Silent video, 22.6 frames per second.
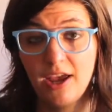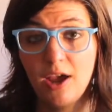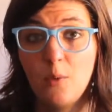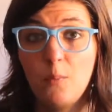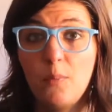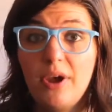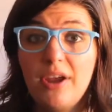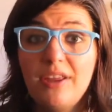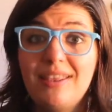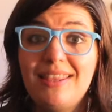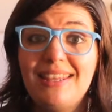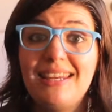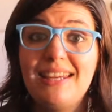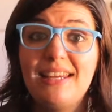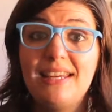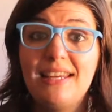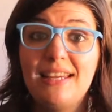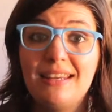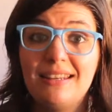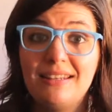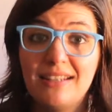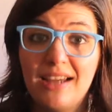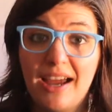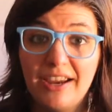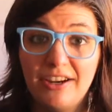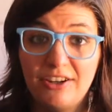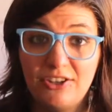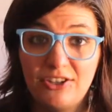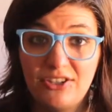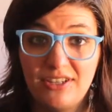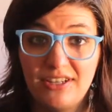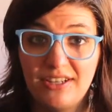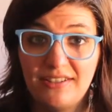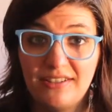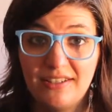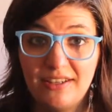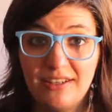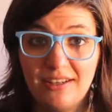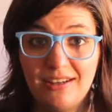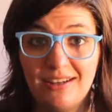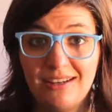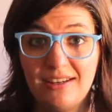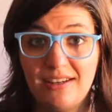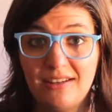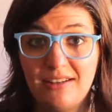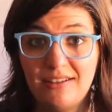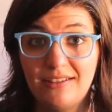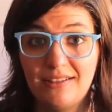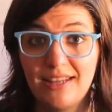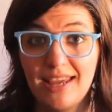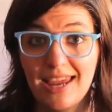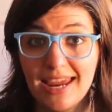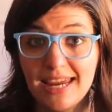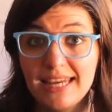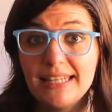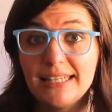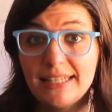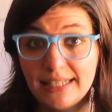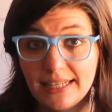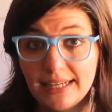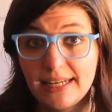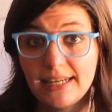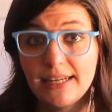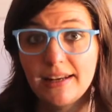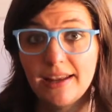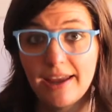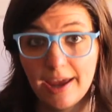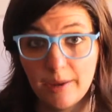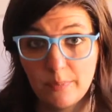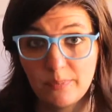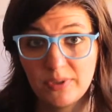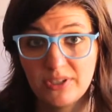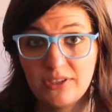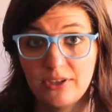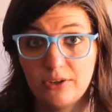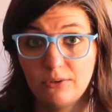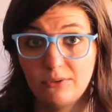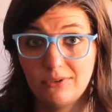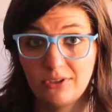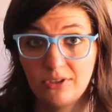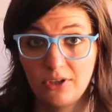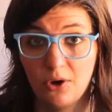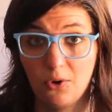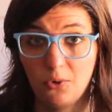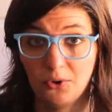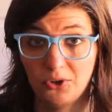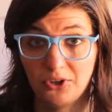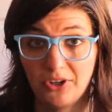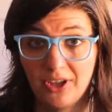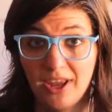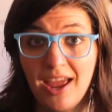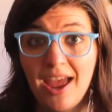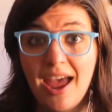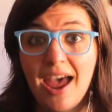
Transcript: but the entire season is 18 episodes total.